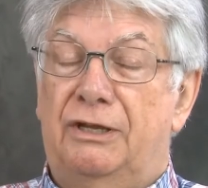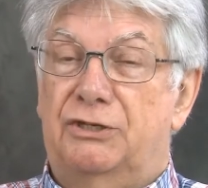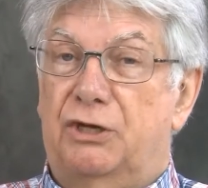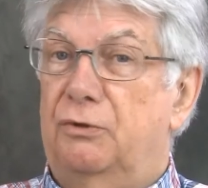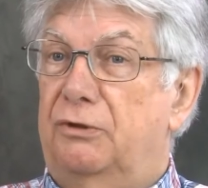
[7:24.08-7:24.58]

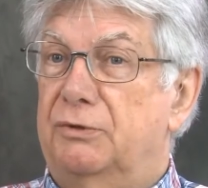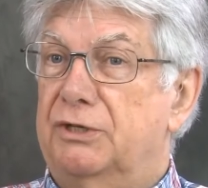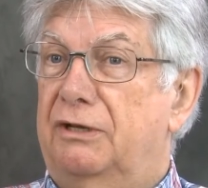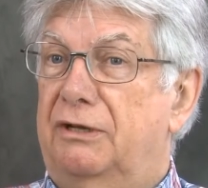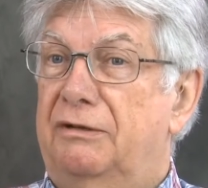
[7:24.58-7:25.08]
So there
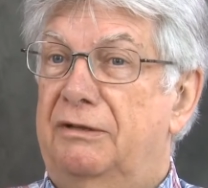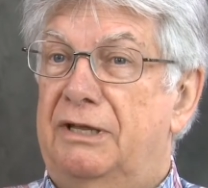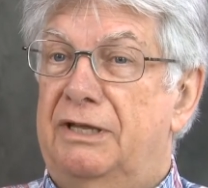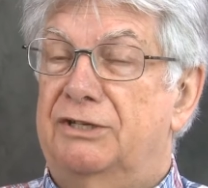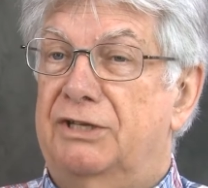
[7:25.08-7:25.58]
was a
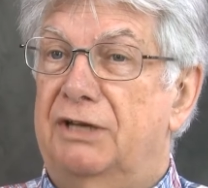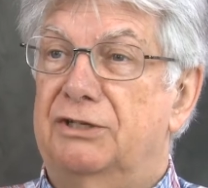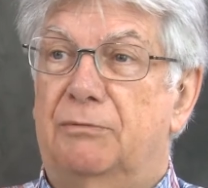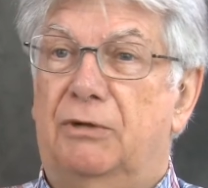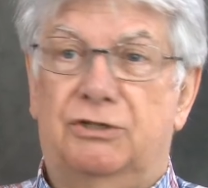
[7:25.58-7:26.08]

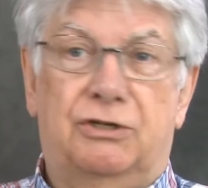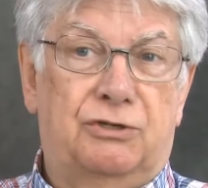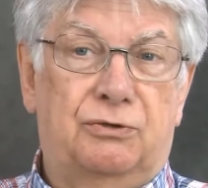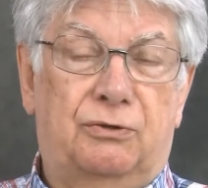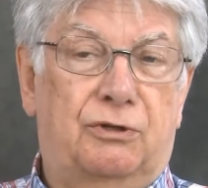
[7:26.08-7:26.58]
sense amongst
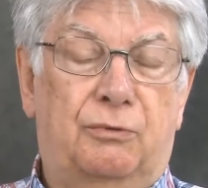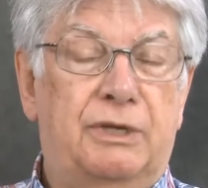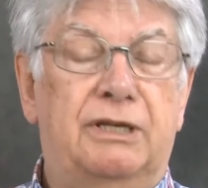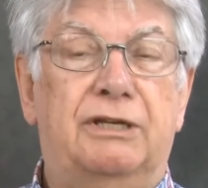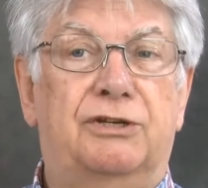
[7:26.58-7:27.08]
us all that
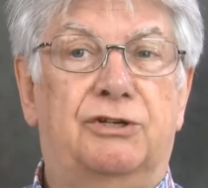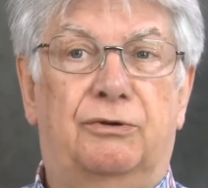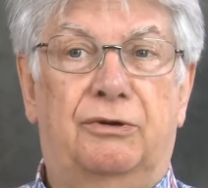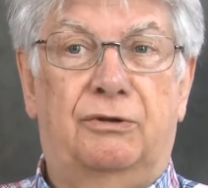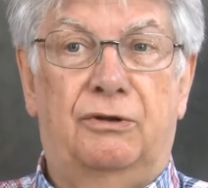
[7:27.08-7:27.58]
we needed
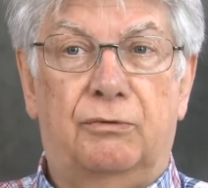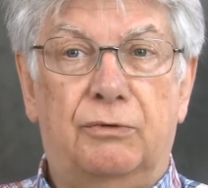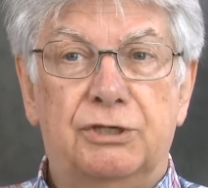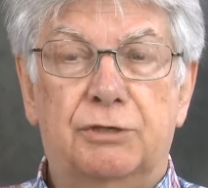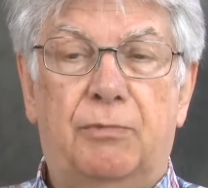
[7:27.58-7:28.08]
to
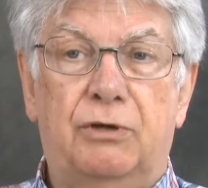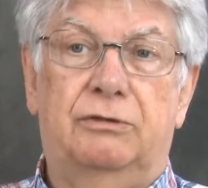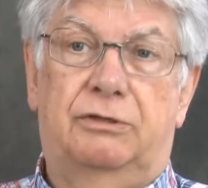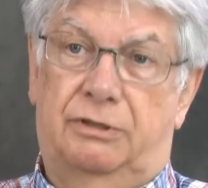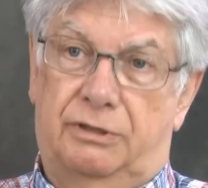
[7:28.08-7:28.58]

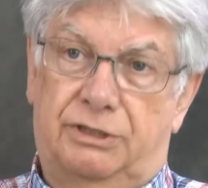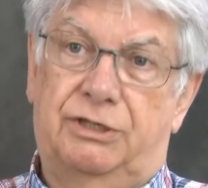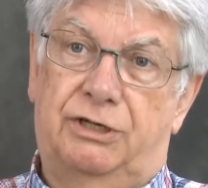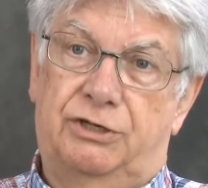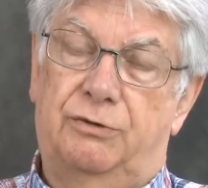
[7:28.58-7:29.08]
respond to this
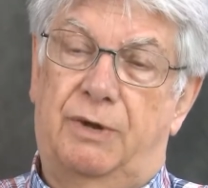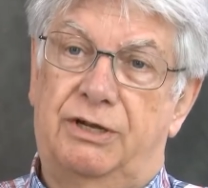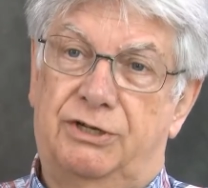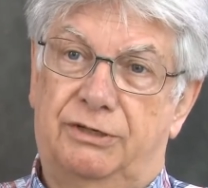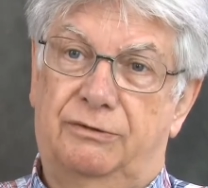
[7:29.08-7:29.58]

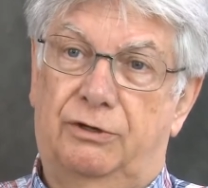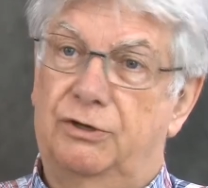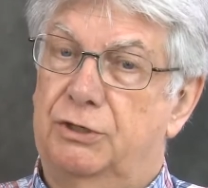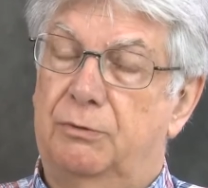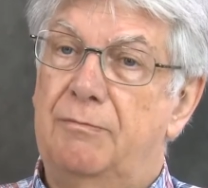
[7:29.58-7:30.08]
situation,
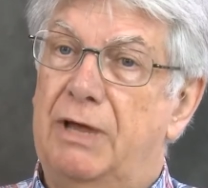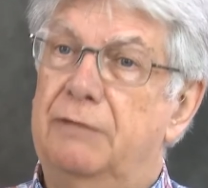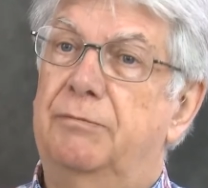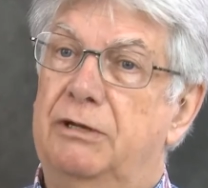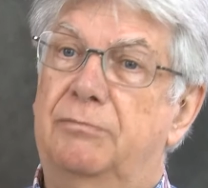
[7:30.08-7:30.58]
because there were
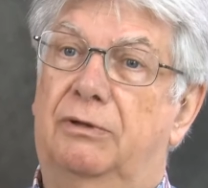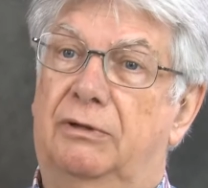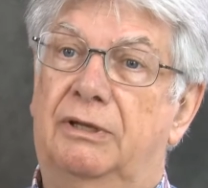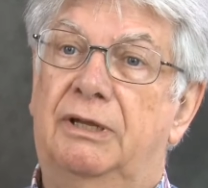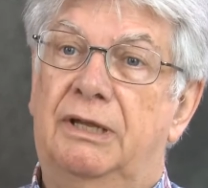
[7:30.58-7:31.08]
many
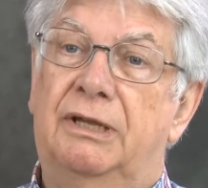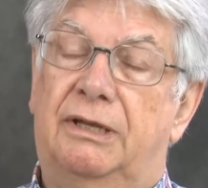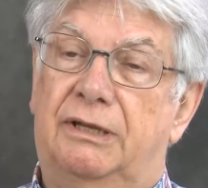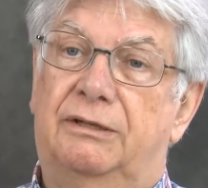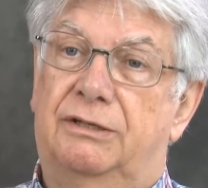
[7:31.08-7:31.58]
people
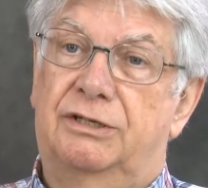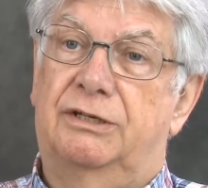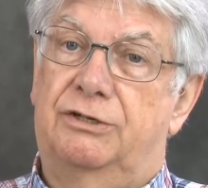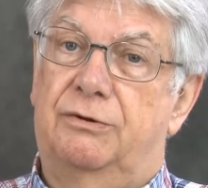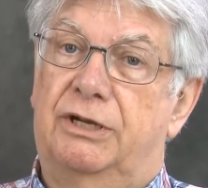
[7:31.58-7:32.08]
in this
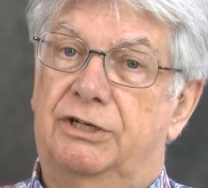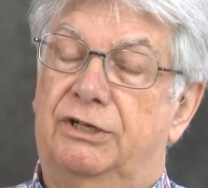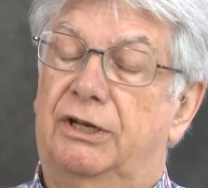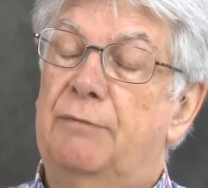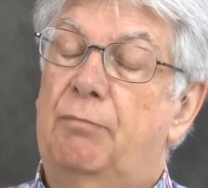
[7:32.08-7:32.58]
situation.